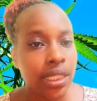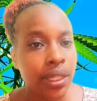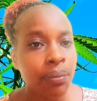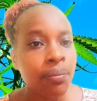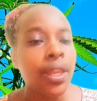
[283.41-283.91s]

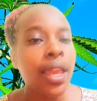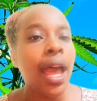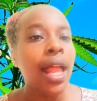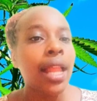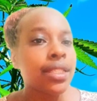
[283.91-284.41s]
I'll
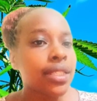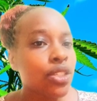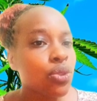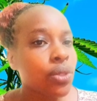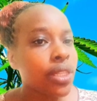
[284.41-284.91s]
start with
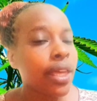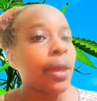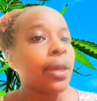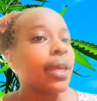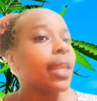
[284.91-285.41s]
the
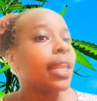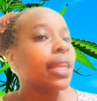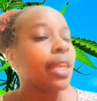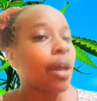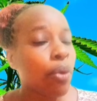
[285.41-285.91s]

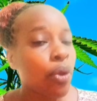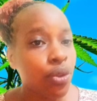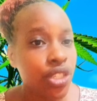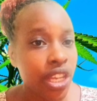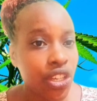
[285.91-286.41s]
laboratory
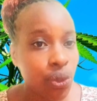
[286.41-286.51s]
way.